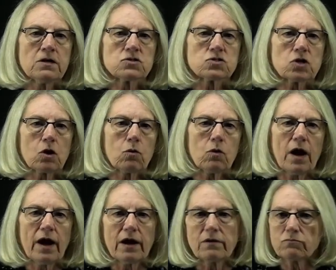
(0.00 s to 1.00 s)
So
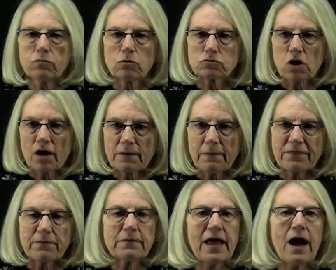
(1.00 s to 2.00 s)
I won't talk
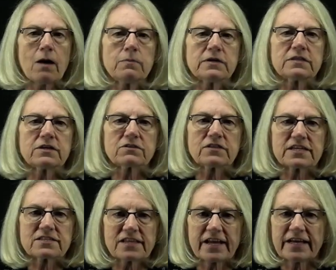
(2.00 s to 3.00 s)
about them now, but there are
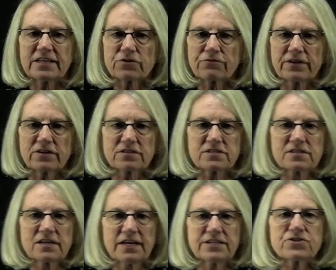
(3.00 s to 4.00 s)
things like
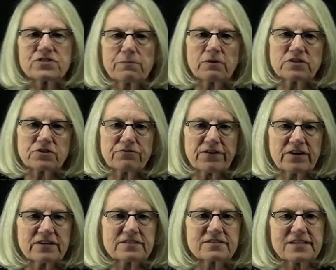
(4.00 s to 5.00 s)
interference, intersymbol
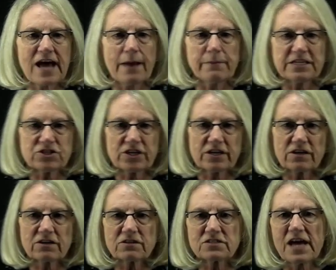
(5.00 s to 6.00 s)
interference, timing
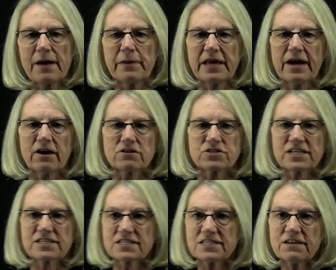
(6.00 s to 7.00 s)
jitter, timing error
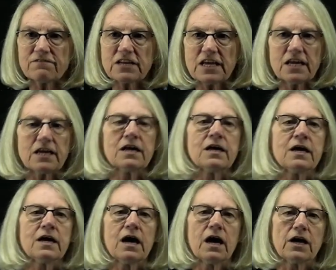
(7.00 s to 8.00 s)
sensitivity,
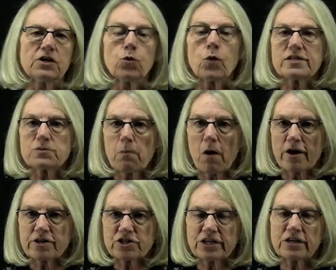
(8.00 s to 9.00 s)
noise
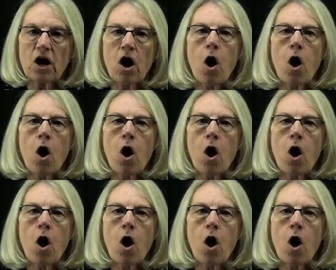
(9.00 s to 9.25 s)
margin.